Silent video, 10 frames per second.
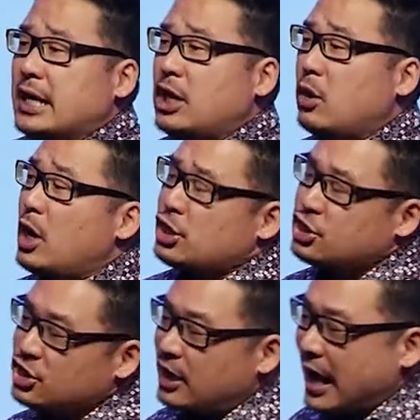you know,
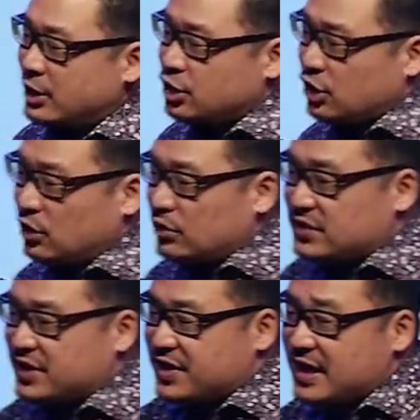should I
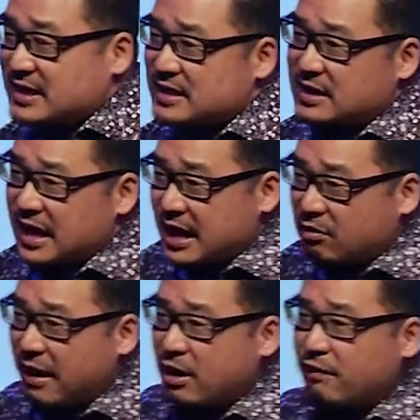choose this
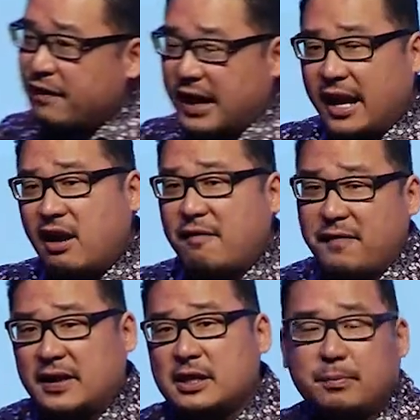thing right over here,
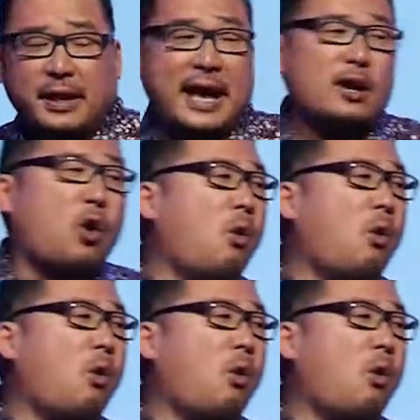fill in the blank,